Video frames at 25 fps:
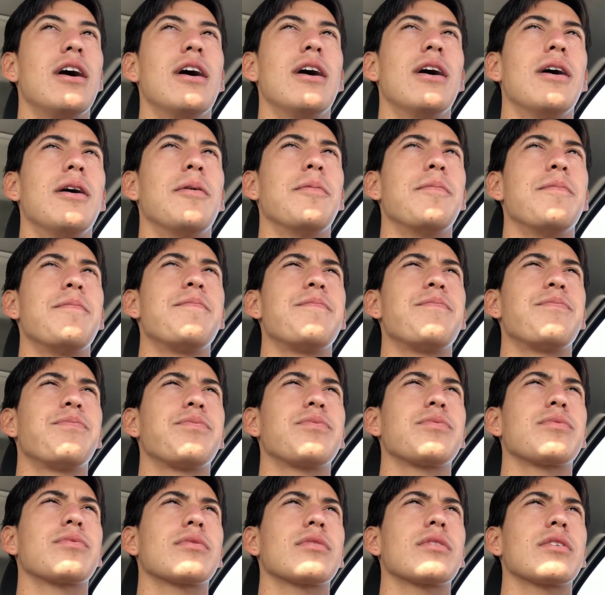Um,
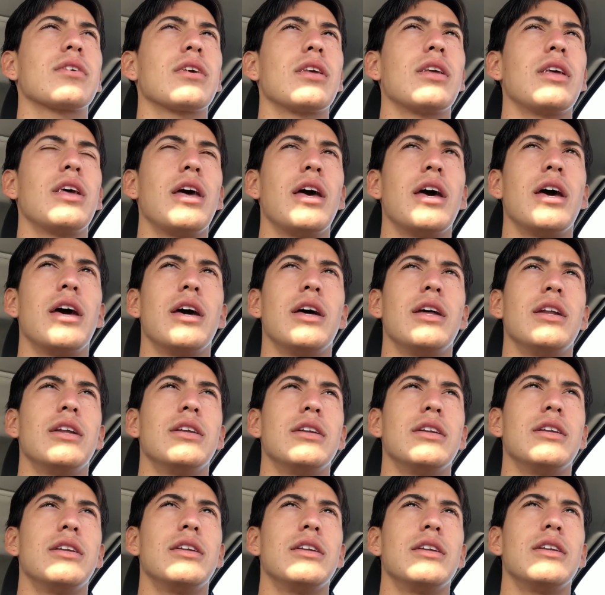
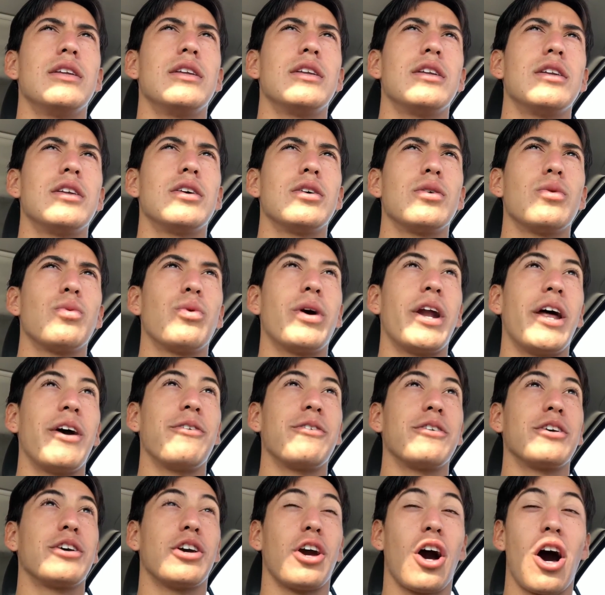and when
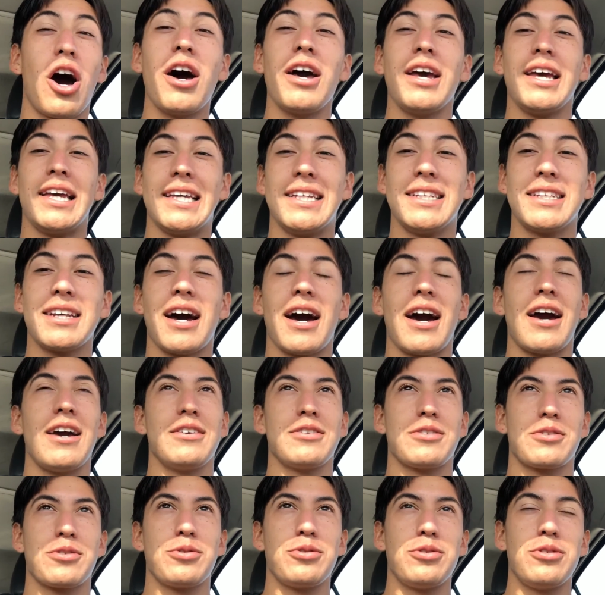I got into
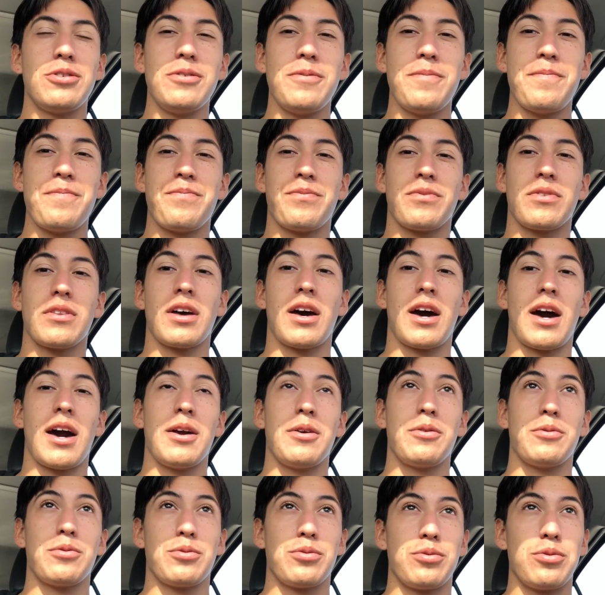high school,
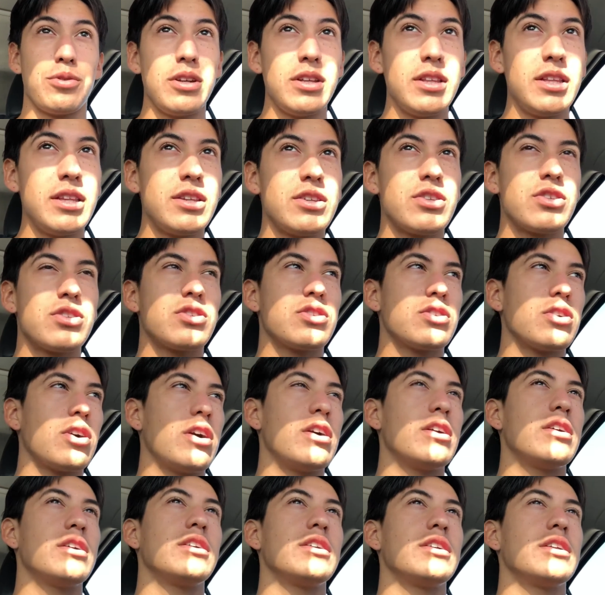I really
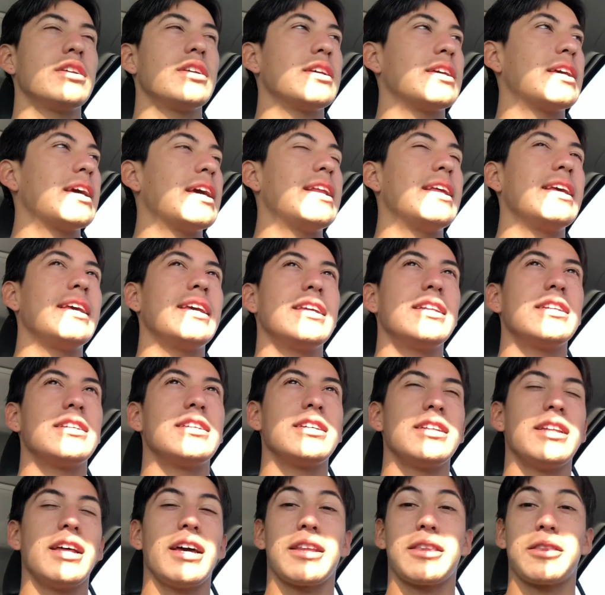started getting
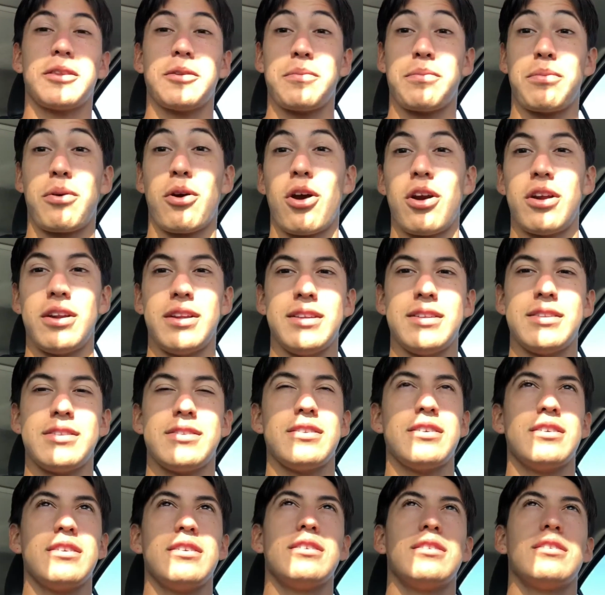into like the party
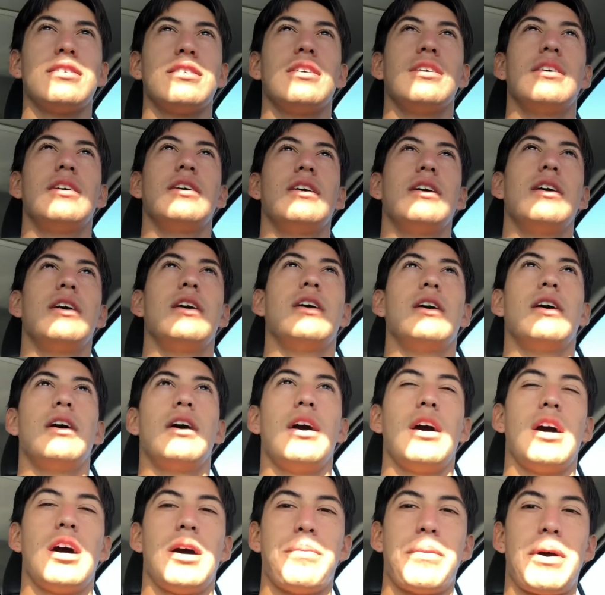scene.
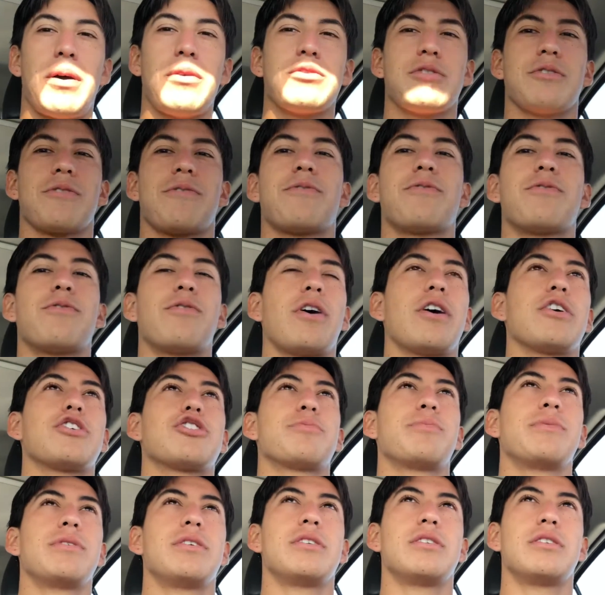Um, I was a
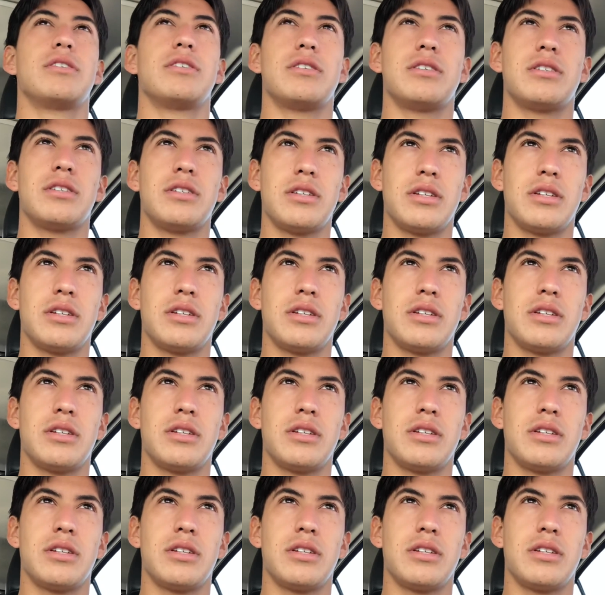freshman